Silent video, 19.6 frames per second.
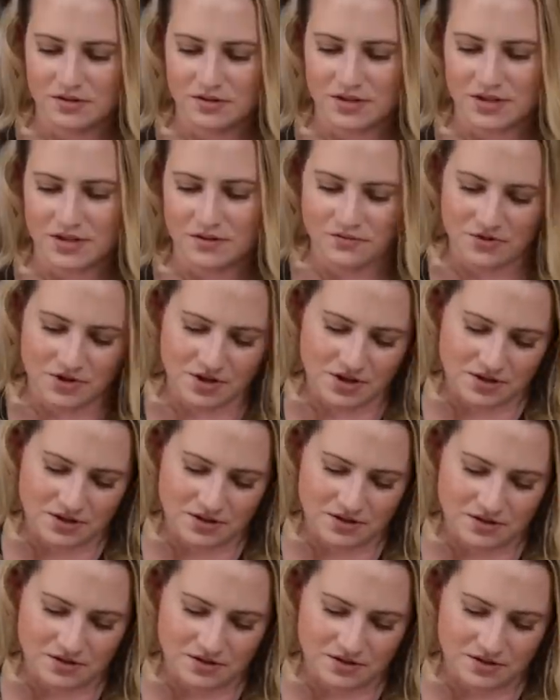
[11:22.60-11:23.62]
Is that
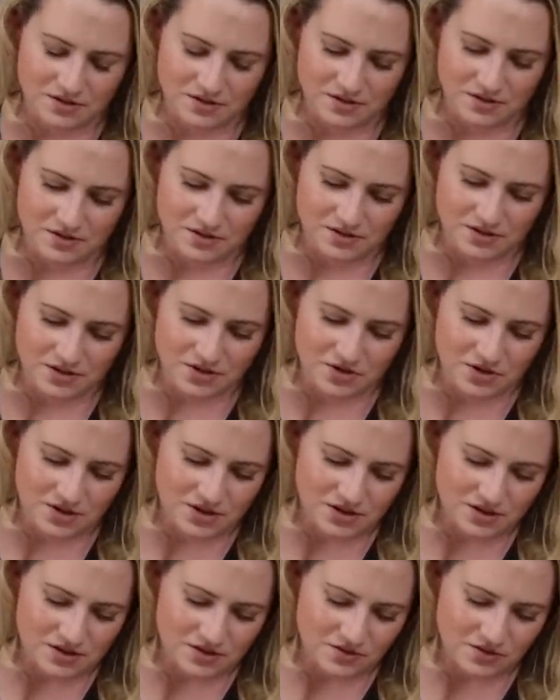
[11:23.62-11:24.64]
right? It just
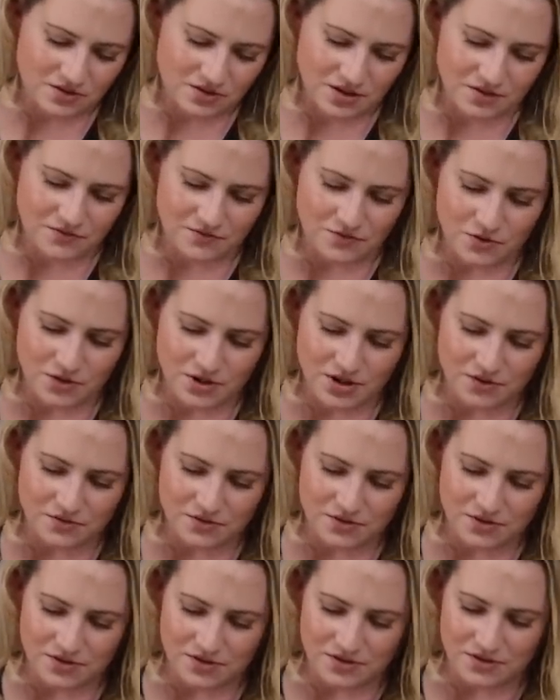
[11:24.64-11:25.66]
doesn't look like 4
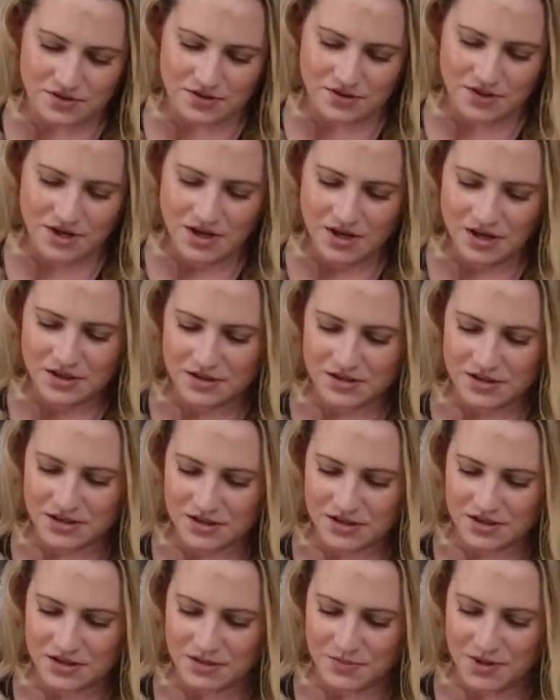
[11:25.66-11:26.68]
ounces.
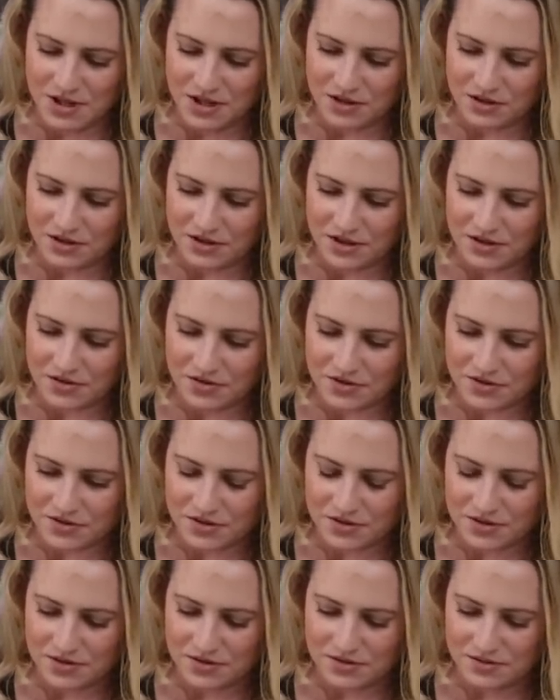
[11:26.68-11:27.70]
60
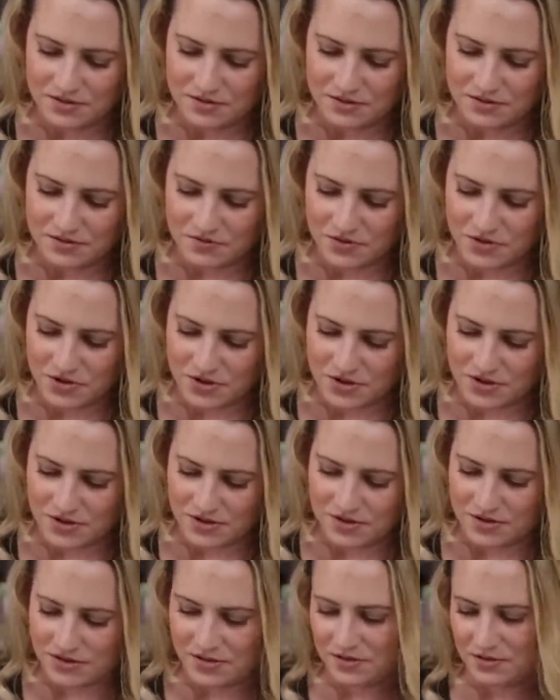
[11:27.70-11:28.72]
milliliters, which
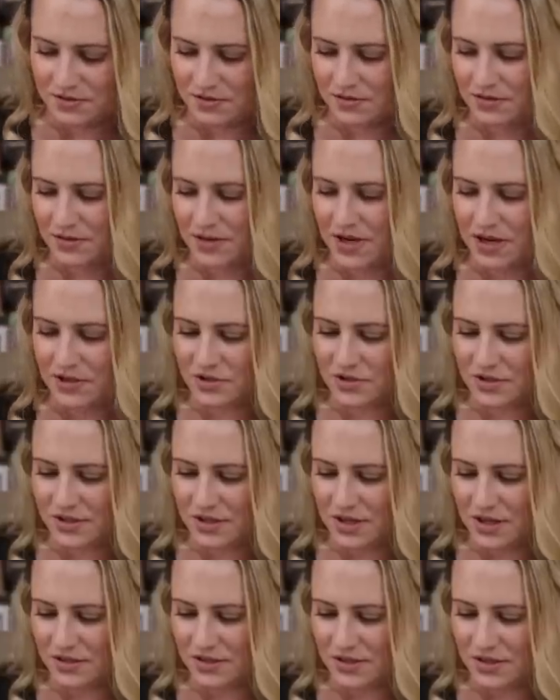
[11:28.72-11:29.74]
is, gosh, it's
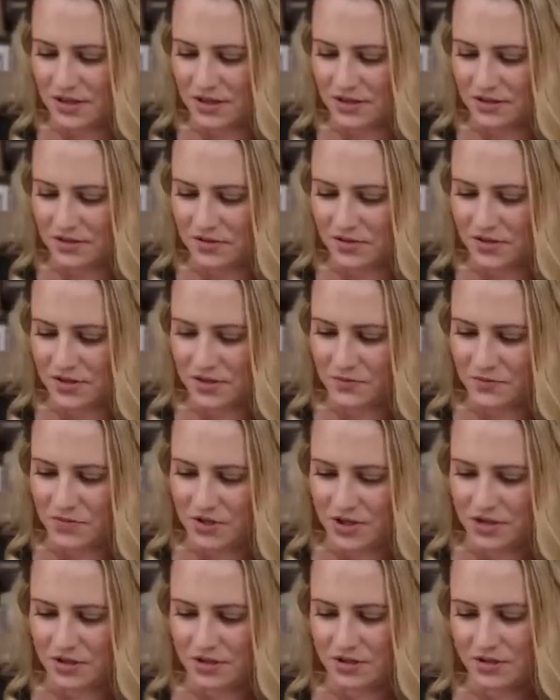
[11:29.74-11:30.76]
got to say on here
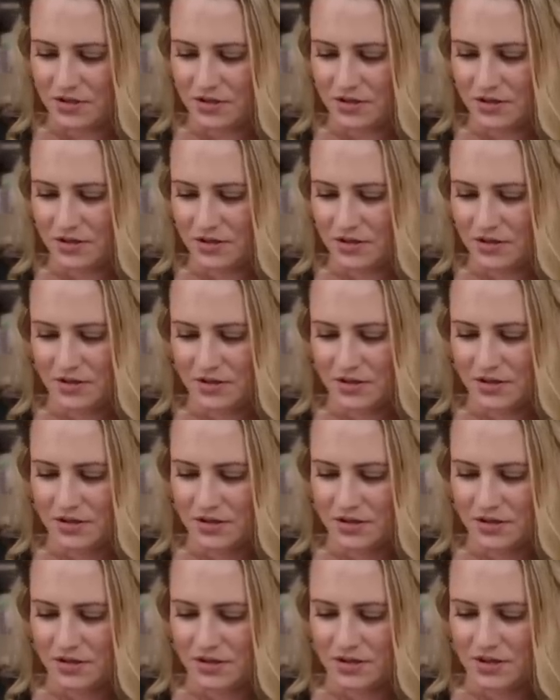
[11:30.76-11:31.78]
somewhere.
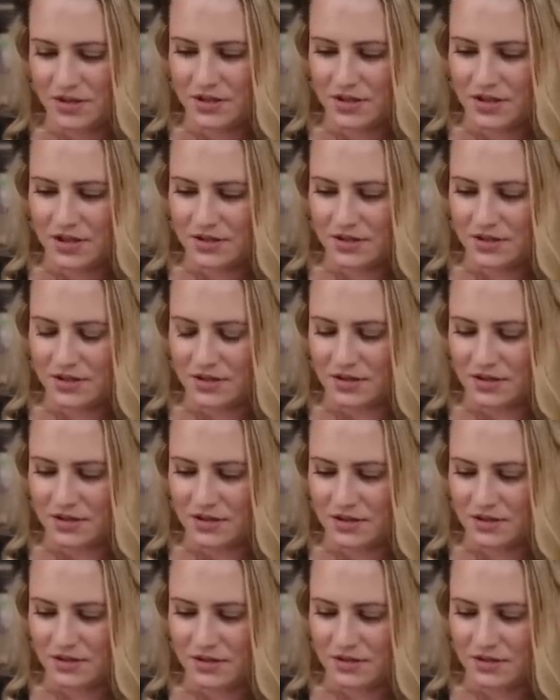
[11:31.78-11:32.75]
It doesn't.